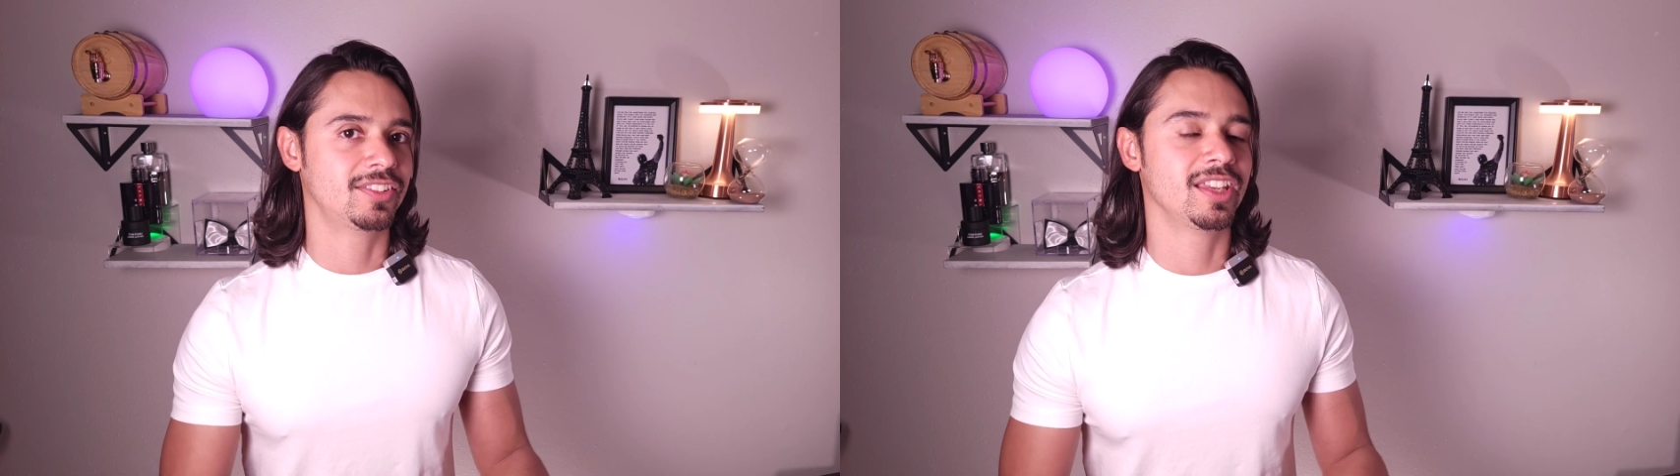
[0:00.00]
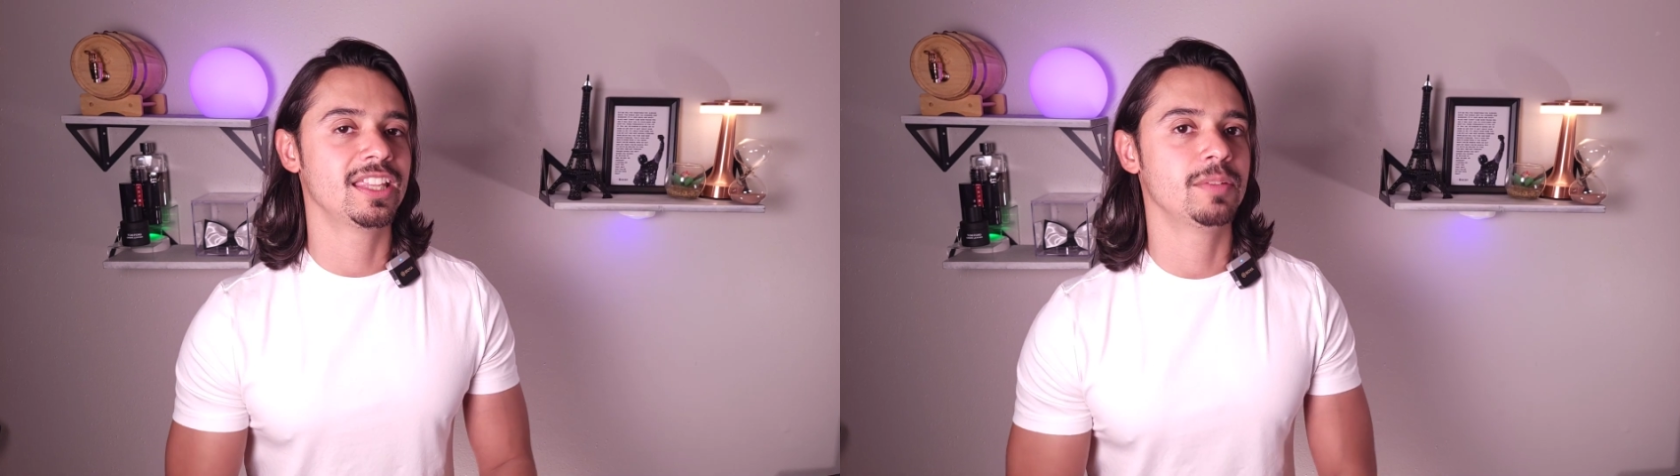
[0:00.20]

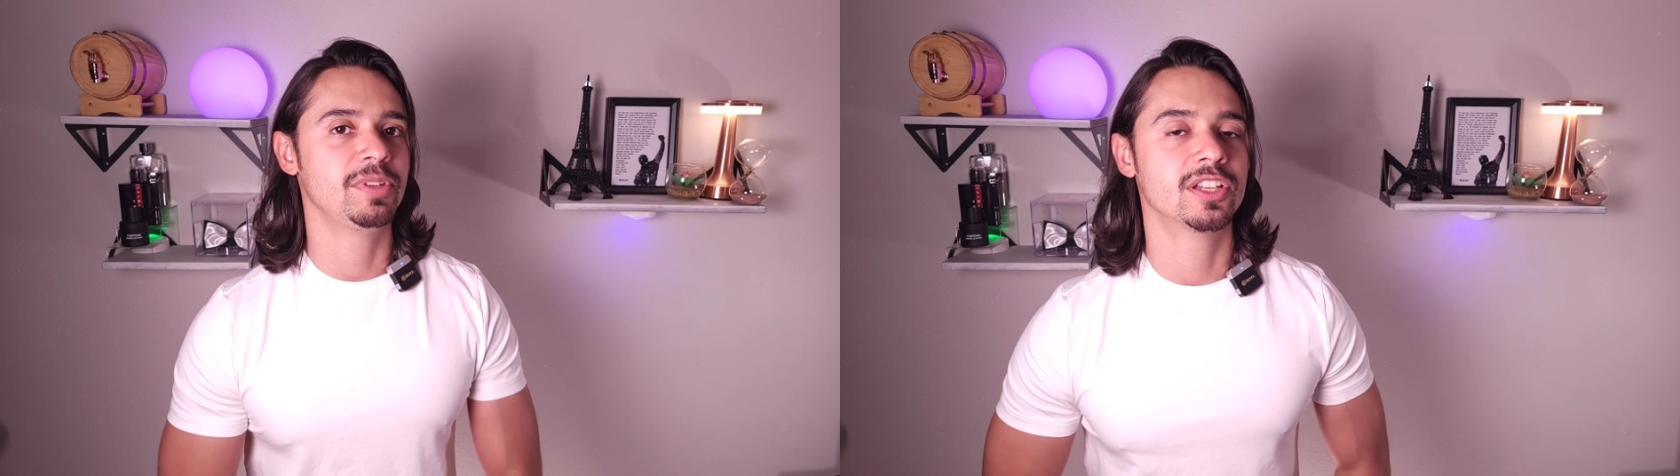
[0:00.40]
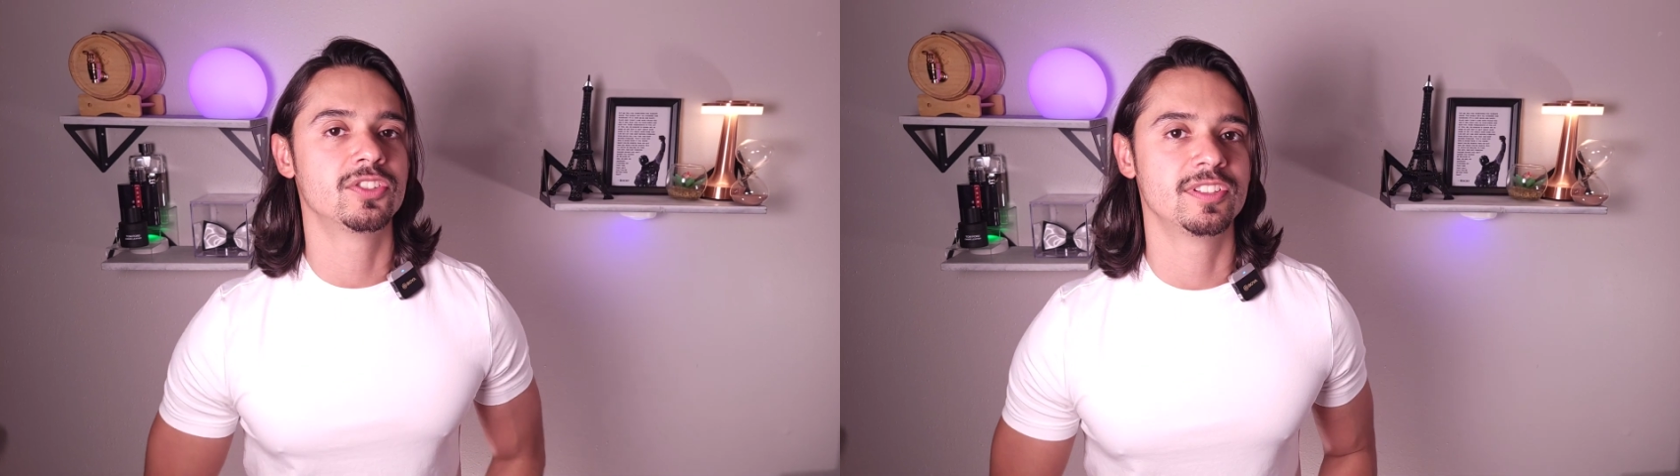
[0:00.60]
I say that
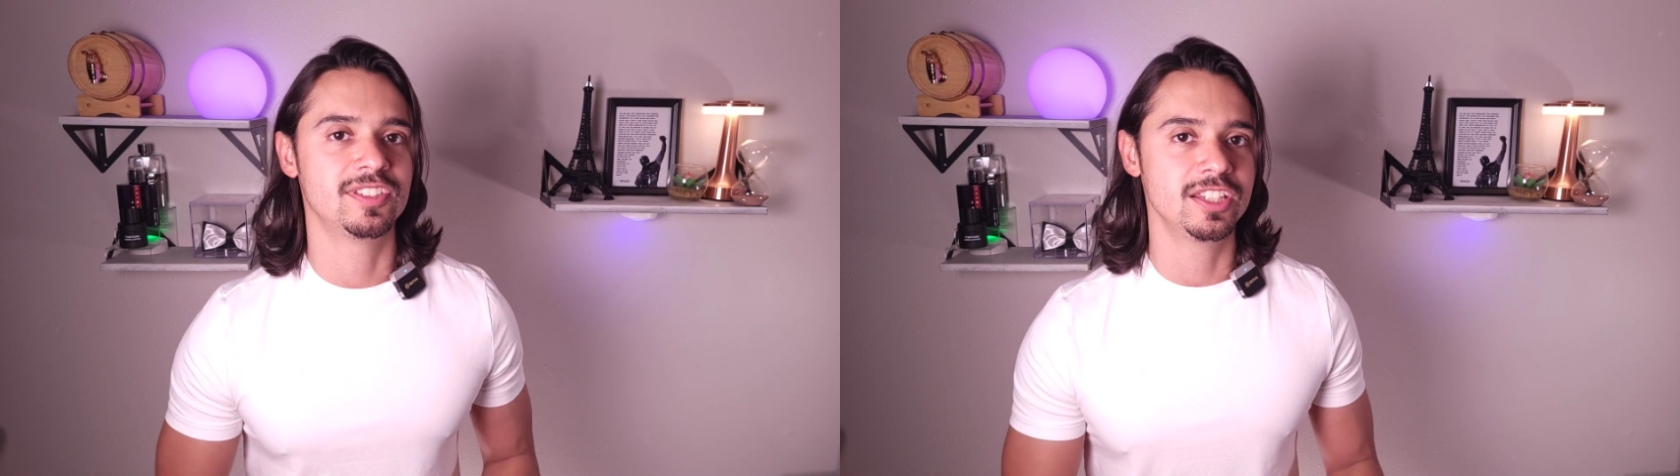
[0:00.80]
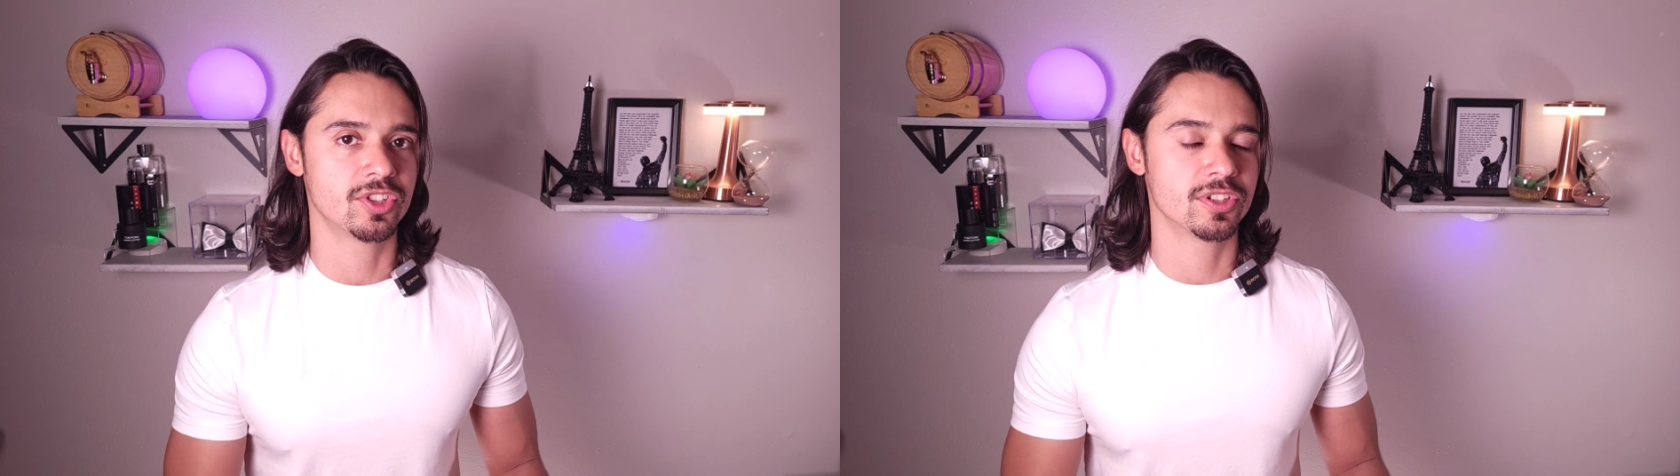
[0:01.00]
because the
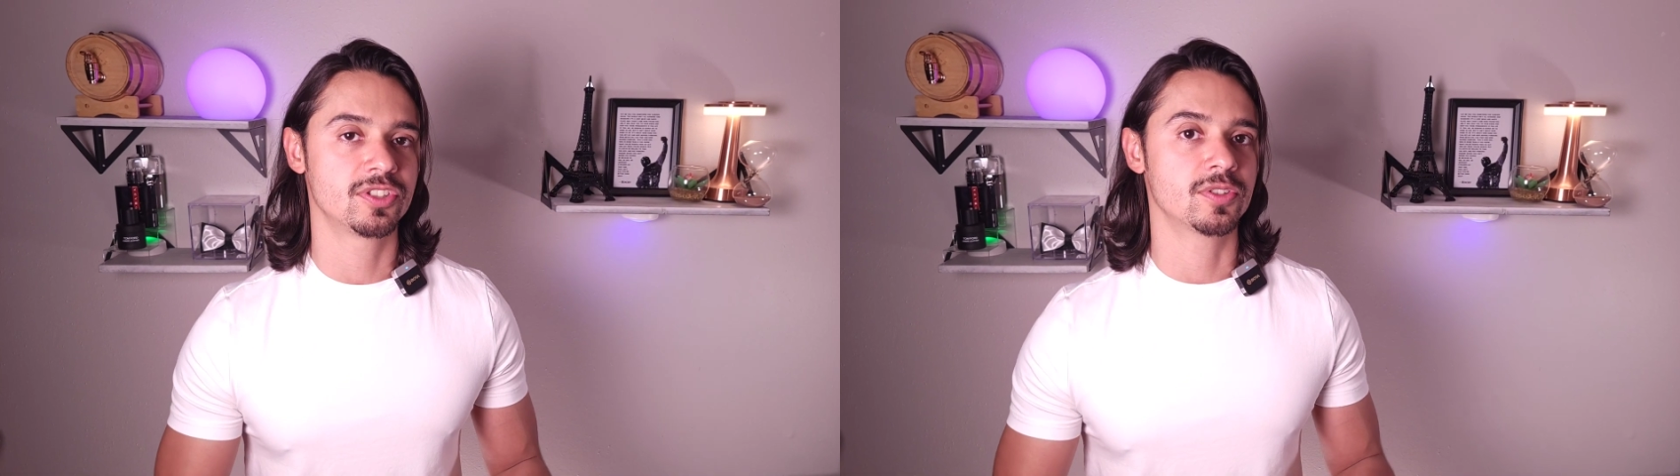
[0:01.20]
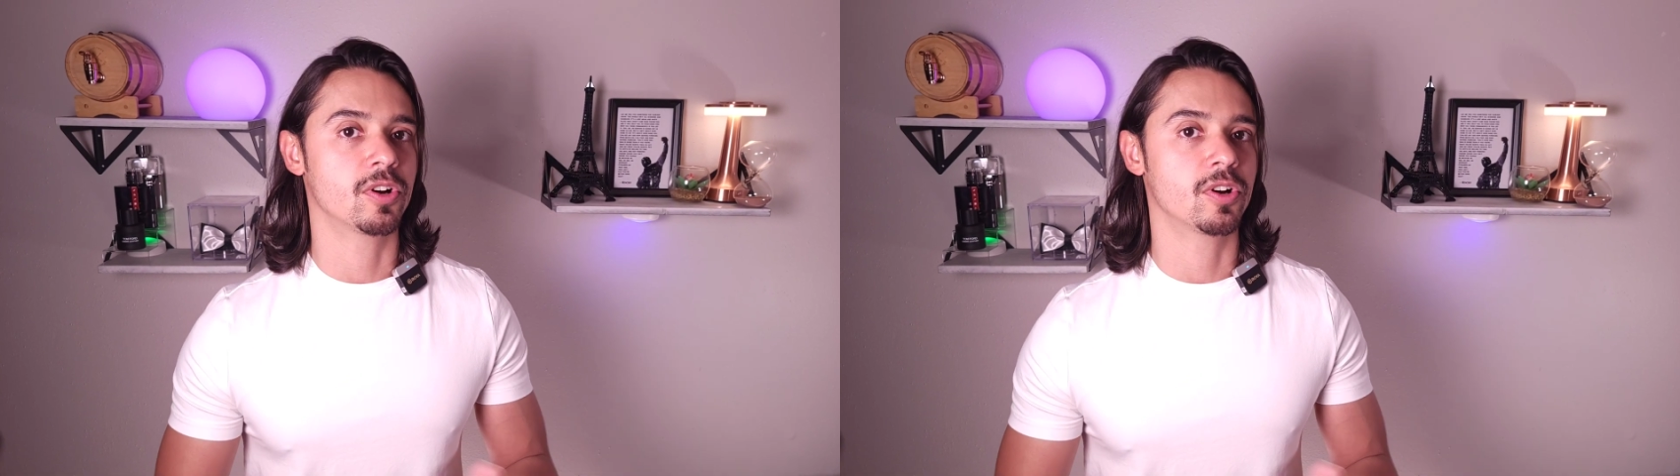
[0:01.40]
t-shirts